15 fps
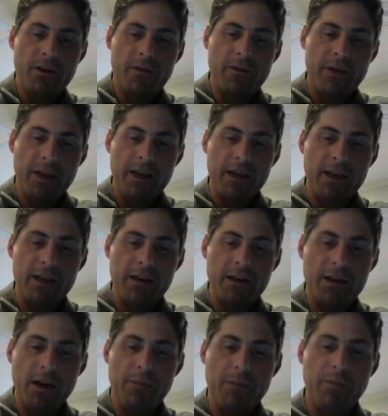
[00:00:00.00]
they can
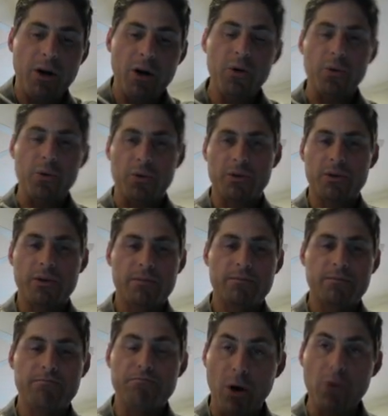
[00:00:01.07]
oppose
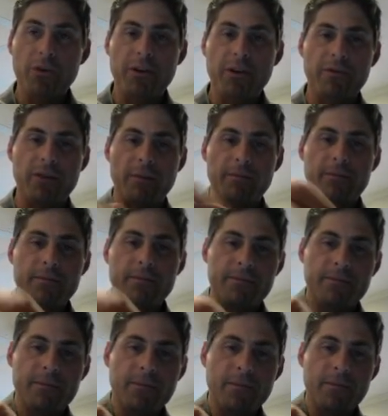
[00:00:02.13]
both of them.
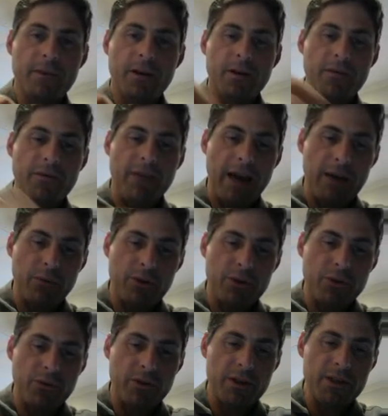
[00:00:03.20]
That would
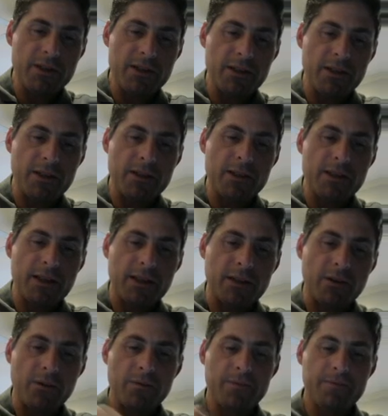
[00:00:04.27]
do this to this
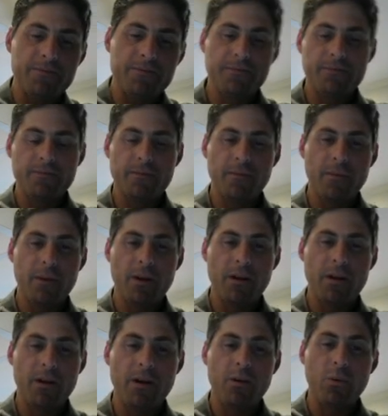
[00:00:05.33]
signal.
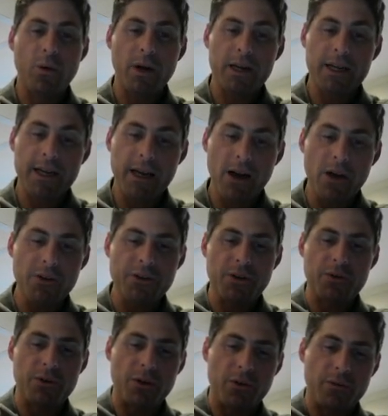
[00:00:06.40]
What can they
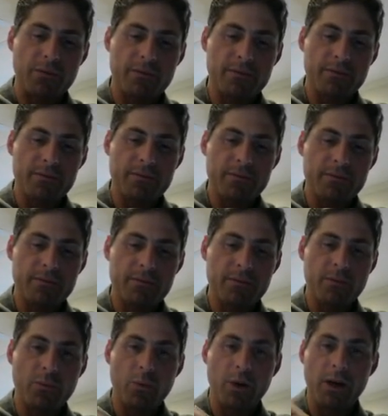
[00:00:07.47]
also do?
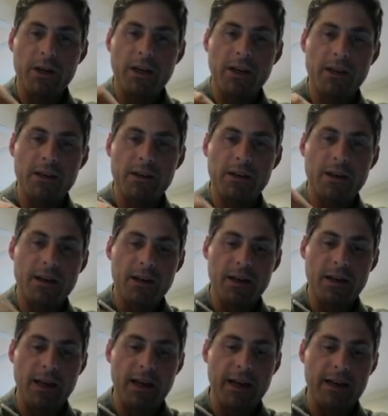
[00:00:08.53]
One can
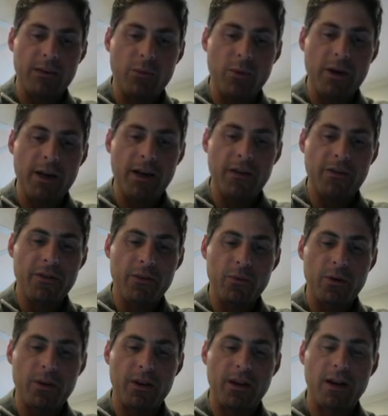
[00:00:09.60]
align with
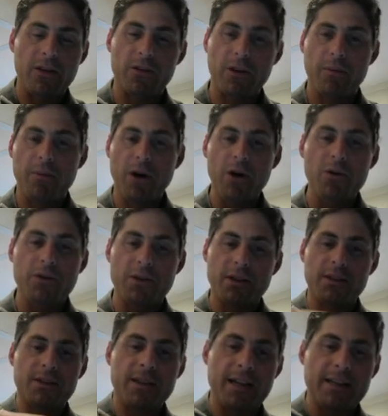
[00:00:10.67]
where the other
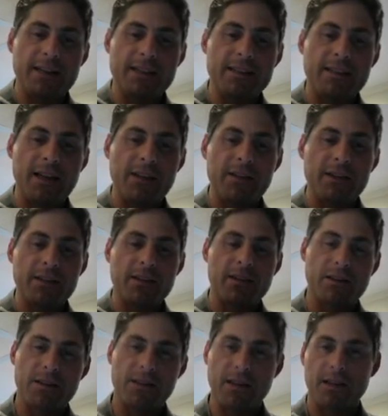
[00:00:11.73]
opposes. That does nothing to
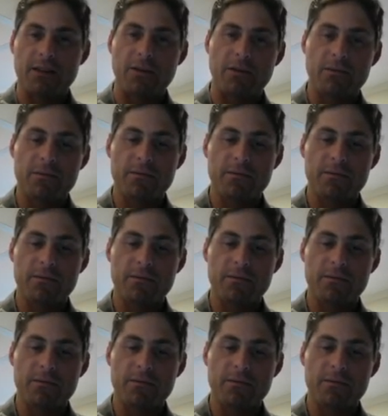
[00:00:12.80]
the signal.